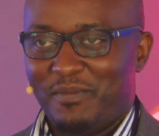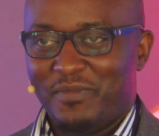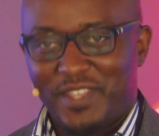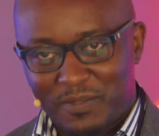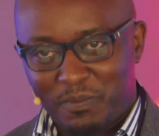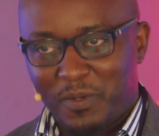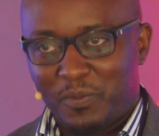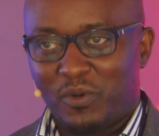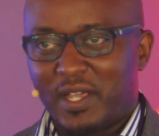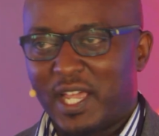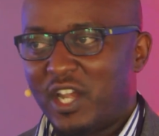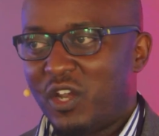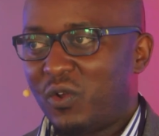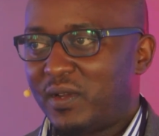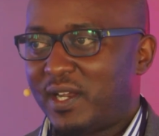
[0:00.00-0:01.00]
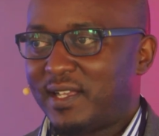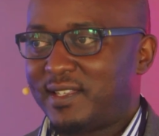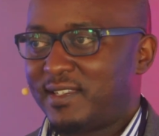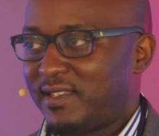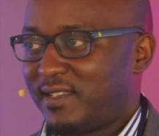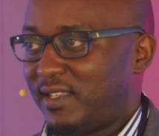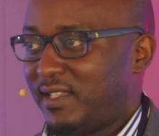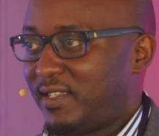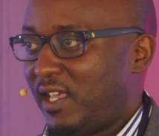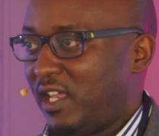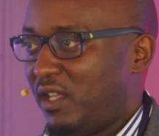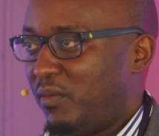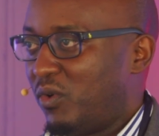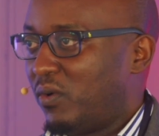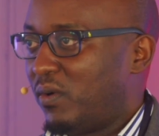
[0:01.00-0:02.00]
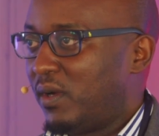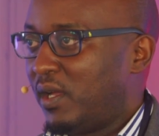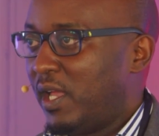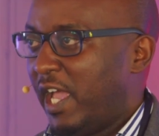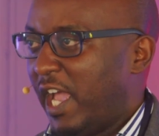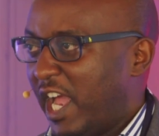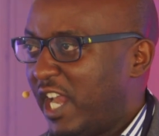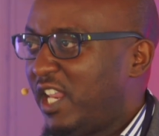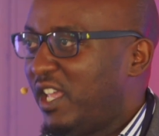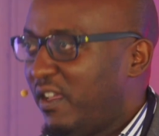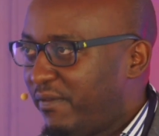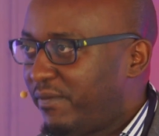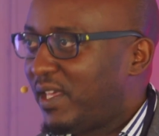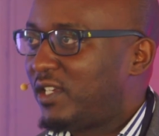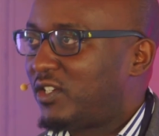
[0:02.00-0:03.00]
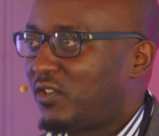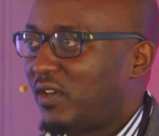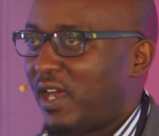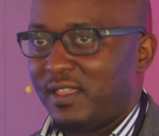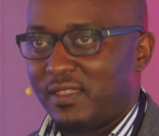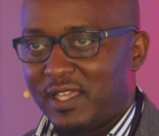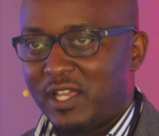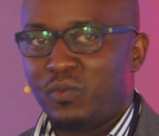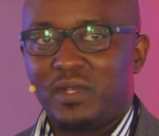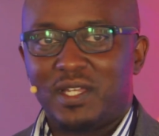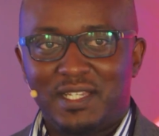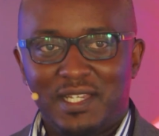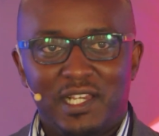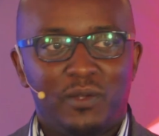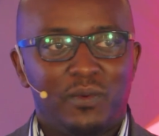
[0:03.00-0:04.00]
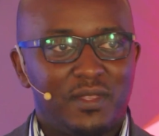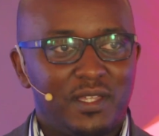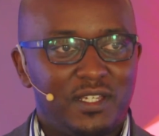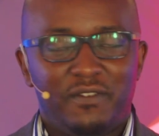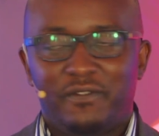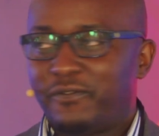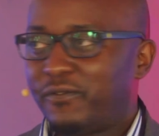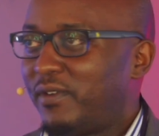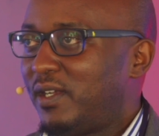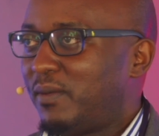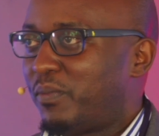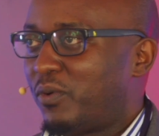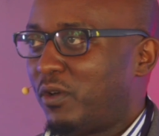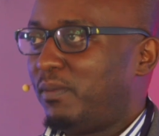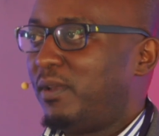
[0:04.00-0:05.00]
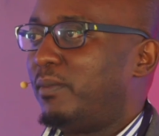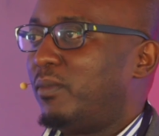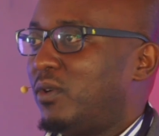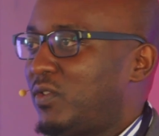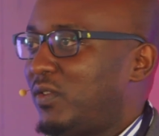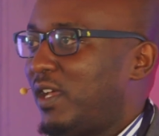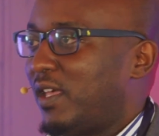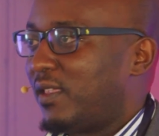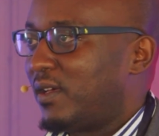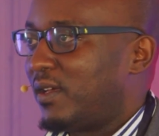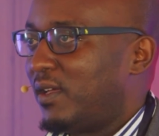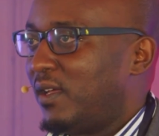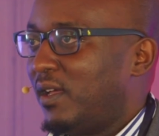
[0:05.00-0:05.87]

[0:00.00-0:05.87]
these people cannot access this anymore? And if they try, then we are dealing with a different problem altogether.